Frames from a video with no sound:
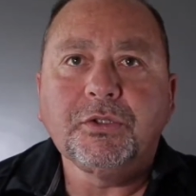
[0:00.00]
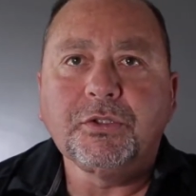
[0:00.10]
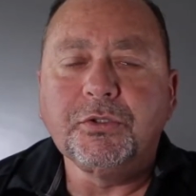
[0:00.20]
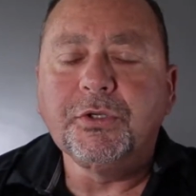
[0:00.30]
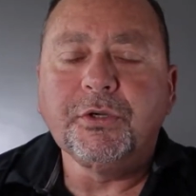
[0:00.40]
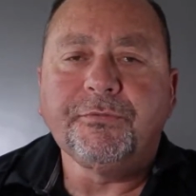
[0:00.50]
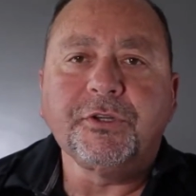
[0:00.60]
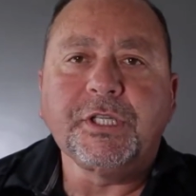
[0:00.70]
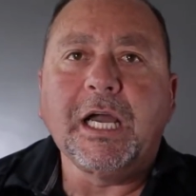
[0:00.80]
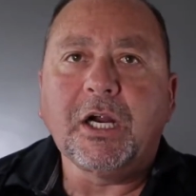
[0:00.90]
do your
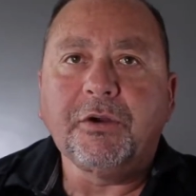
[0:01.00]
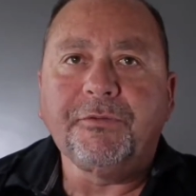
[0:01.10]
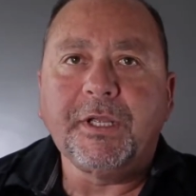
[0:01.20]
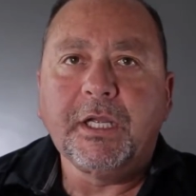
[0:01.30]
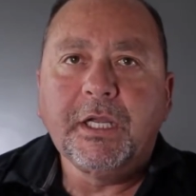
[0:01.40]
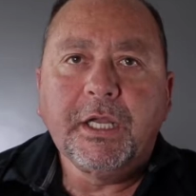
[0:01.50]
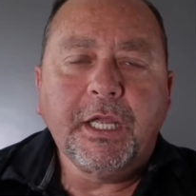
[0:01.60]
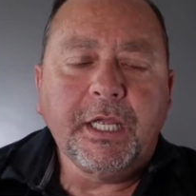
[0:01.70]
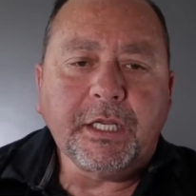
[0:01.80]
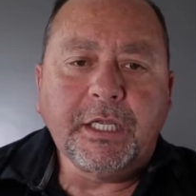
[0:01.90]
photography.
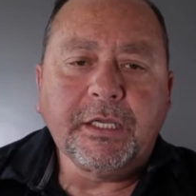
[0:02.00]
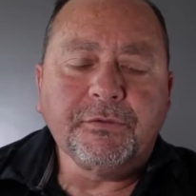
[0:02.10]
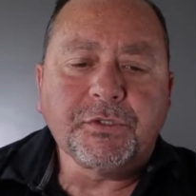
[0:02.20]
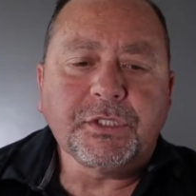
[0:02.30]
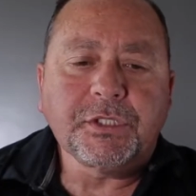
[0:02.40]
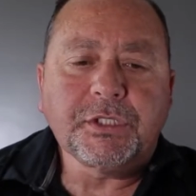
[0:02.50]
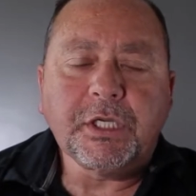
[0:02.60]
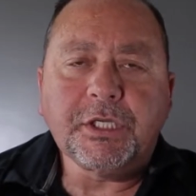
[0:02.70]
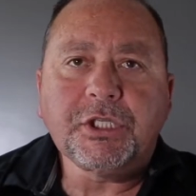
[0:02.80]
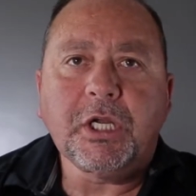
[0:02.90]
It gives
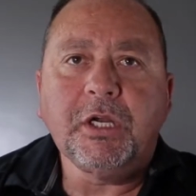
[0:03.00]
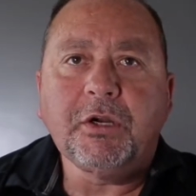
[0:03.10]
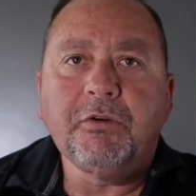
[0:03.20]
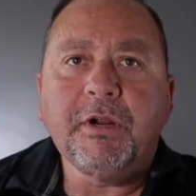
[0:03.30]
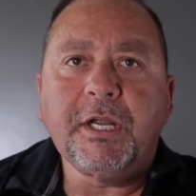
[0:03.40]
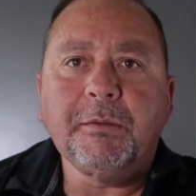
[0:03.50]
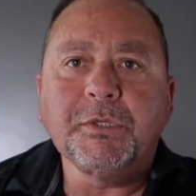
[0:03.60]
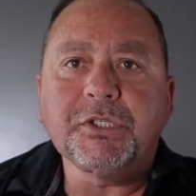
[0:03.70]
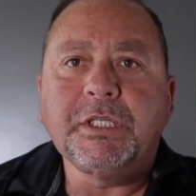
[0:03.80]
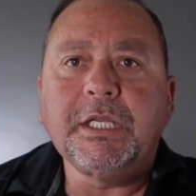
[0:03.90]
such a great
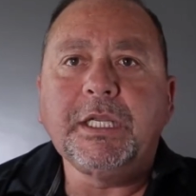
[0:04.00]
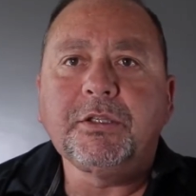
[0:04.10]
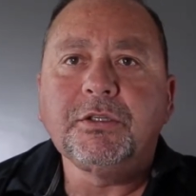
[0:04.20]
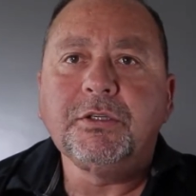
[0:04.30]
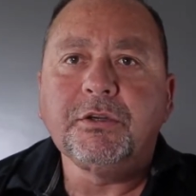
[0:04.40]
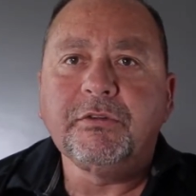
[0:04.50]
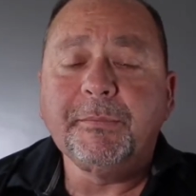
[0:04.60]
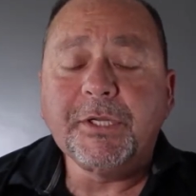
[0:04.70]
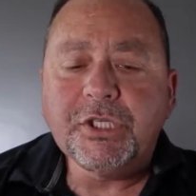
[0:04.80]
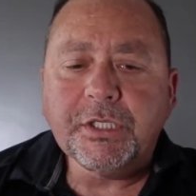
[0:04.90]
mystique to your
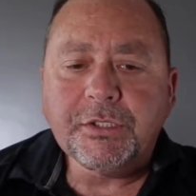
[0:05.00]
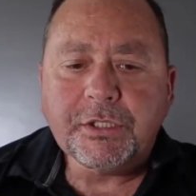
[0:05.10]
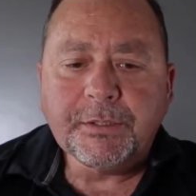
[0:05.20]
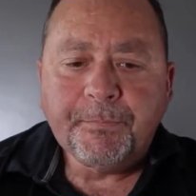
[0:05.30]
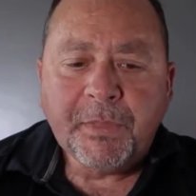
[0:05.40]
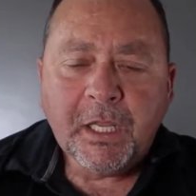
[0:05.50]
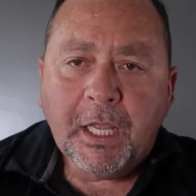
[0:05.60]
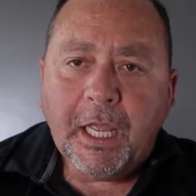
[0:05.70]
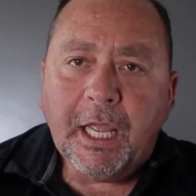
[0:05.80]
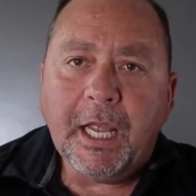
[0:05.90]
images,
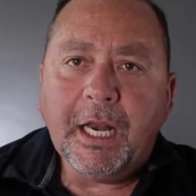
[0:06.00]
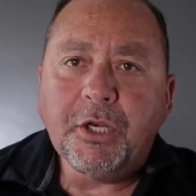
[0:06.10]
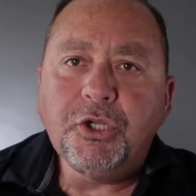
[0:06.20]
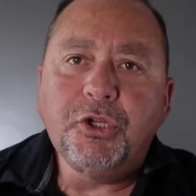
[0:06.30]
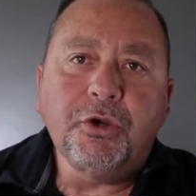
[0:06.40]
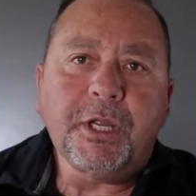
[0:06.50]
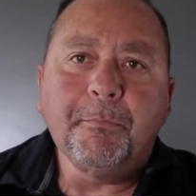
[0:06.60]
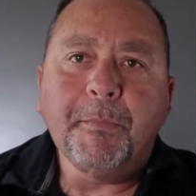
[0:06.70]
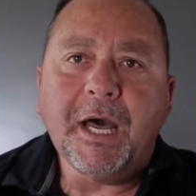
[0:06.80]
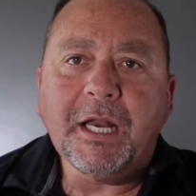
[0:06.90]
and you
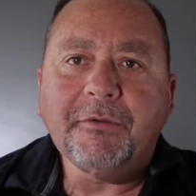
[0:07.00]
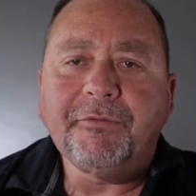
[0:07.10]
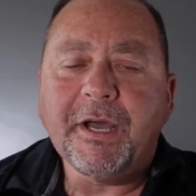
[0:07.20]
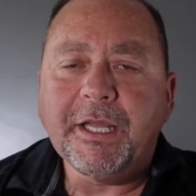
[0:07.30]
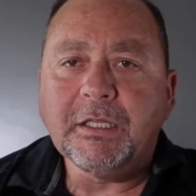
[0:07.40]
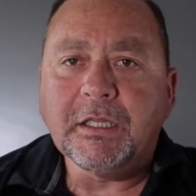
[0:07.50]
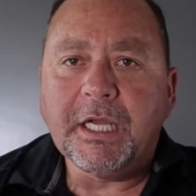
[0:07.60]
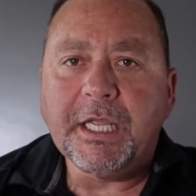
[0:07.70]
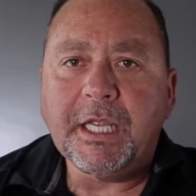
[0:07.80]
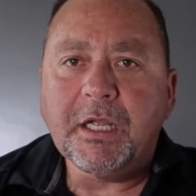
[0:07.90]
can modify the
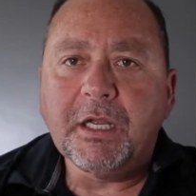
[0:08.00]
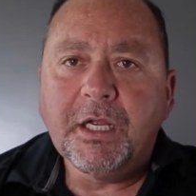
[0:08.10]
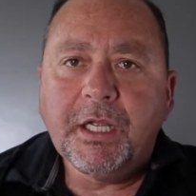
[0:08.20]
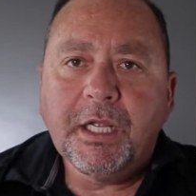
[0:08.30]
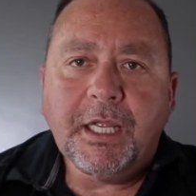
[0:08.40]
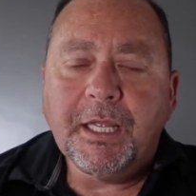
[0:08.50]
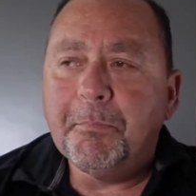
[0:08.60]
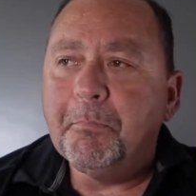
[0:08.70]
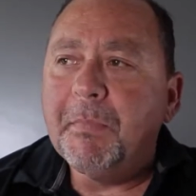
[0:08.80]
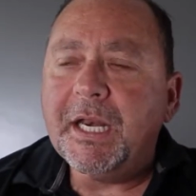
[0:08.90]
light
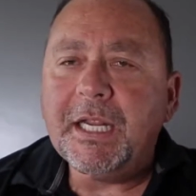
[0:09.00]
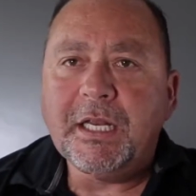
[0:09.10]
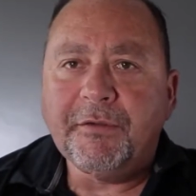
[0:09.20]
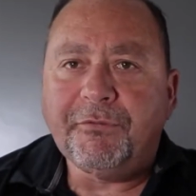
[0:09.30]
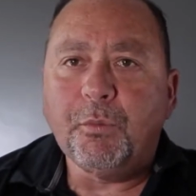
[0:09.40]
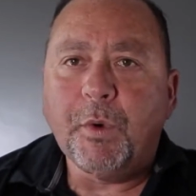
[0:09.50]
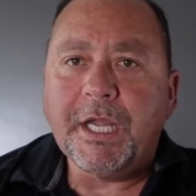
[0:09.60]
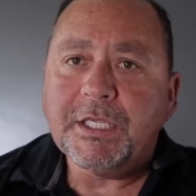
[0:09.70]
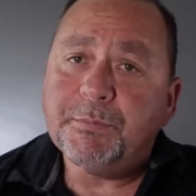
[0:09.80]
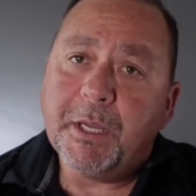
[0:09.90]
in many different
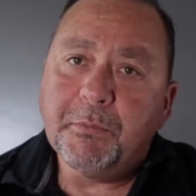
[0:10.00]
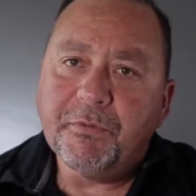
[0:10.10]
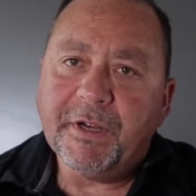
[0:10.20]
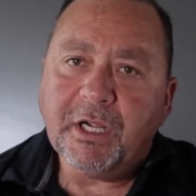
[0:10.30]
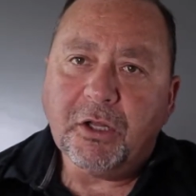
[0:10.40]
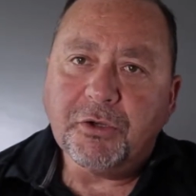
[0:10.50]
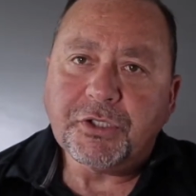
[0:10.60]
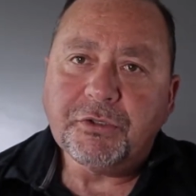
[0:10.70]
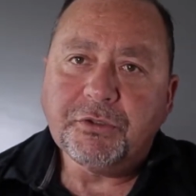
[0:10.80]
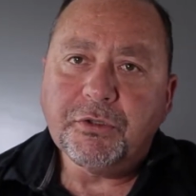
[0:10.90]
ways by moving
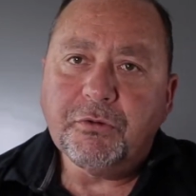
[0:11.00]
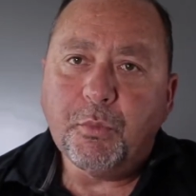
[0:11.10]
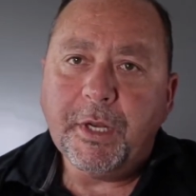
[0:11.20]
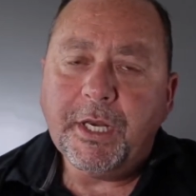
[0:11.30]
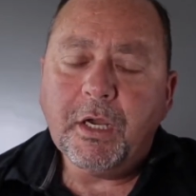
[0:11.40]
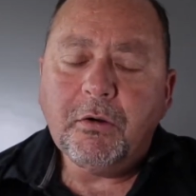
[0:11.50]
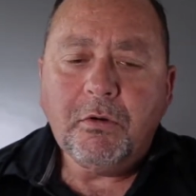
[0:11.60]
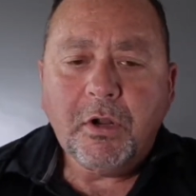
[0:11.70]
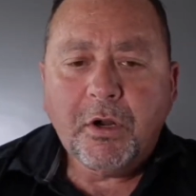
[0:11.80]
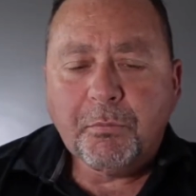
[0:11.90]
closer to a
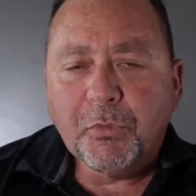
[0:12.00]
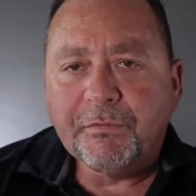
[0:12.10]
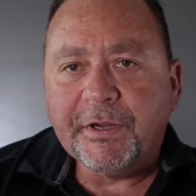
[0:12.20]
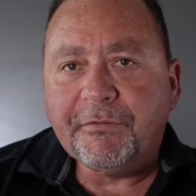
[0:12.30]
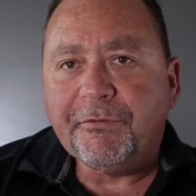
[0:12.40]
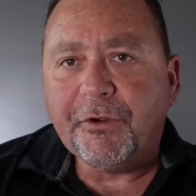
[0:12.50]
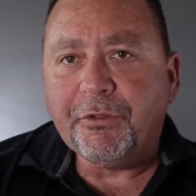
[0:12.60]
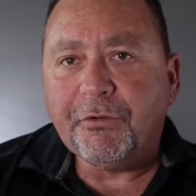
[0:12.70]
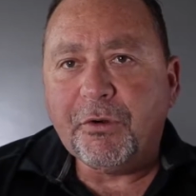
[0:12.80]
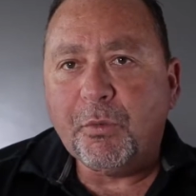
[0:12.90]
window, moving
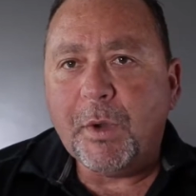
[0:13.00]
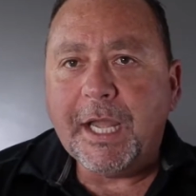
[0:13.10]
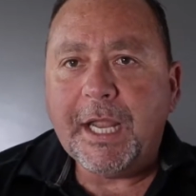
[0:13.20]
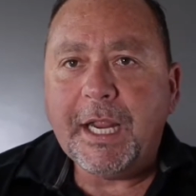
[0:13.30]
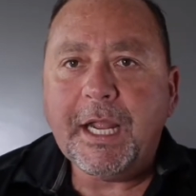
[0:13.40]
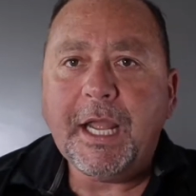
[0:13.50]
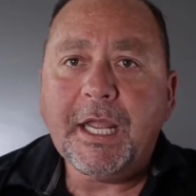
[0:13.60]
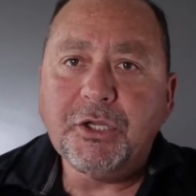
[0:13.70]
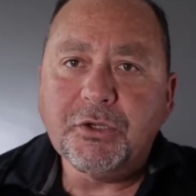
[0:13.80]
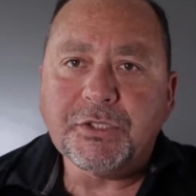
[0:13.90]
further away,
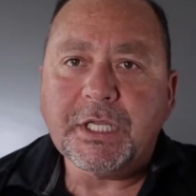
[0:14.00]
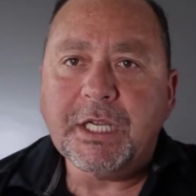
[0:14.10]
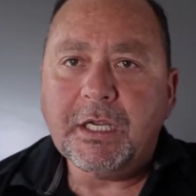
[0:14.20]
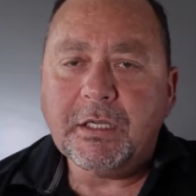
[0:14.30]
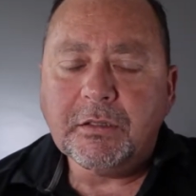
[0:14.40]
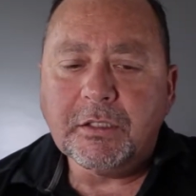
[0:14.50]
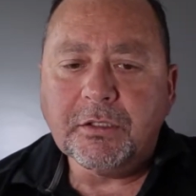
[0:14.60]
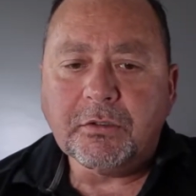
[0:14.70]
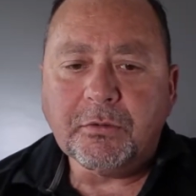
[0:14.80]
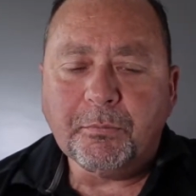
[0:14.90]
and using
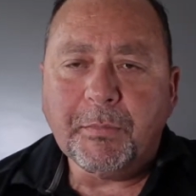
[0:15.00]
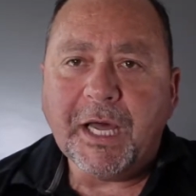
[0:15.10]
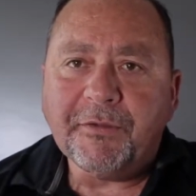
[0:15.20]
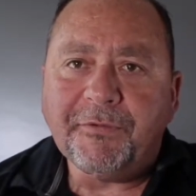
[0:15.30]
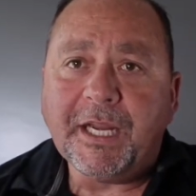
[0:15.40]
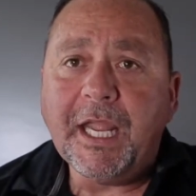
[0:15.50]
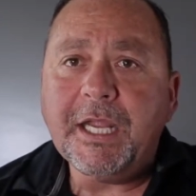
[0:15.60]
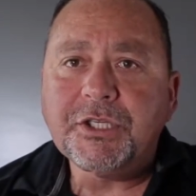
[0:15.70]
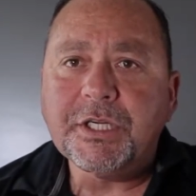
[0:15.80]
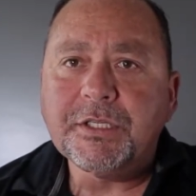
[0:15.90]
little
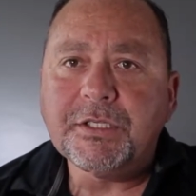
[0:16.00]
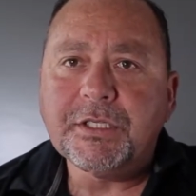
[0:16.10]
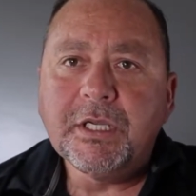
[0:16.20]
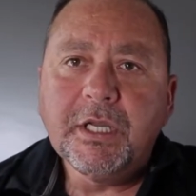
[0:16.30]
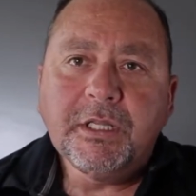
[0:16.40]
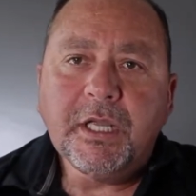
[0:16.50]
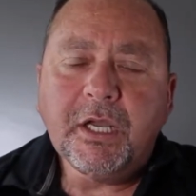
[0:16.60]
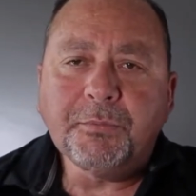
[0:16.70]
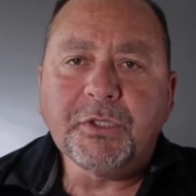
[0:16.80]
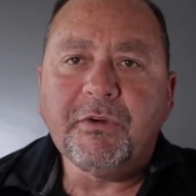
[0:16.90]
modifications to
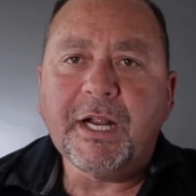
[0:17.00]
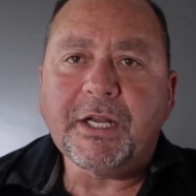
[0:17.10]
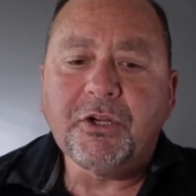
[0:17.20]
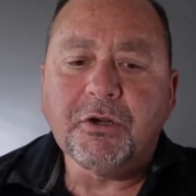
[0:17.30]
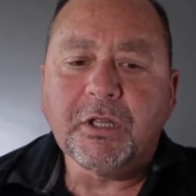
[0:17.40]
help direct your